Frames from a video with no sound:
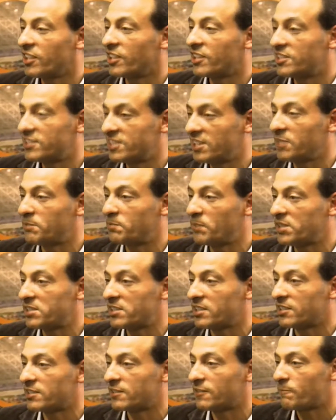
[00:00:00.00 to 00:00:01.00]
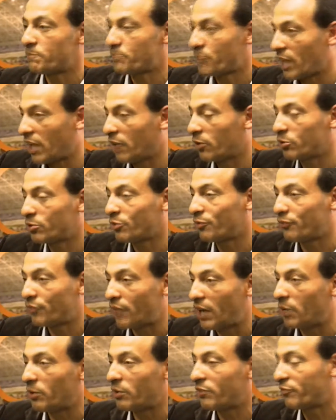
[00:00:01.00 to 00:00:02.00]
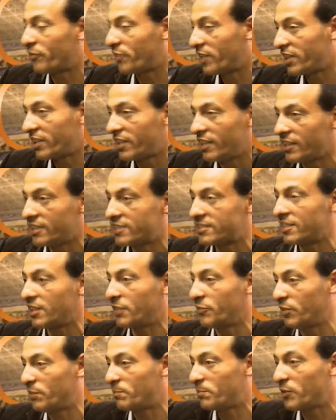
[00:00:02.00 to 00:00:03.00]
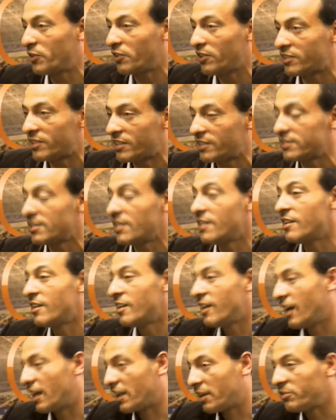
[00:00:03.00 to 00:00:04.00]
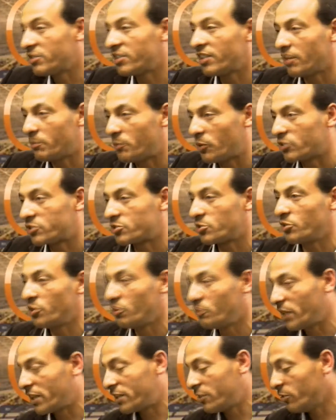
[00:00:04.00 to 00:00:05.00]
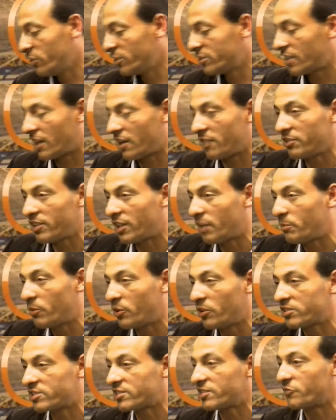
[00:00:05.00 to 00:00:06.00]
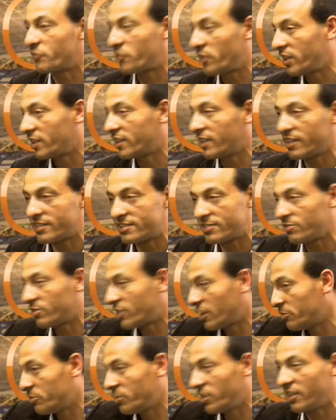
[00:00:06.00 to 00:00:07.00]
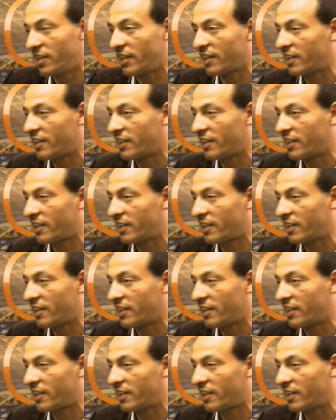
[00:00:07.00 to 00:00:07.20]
set pieces a lot of foul, free kicks, even penalties around the box. So you make noise around the box, free kicks, you can win the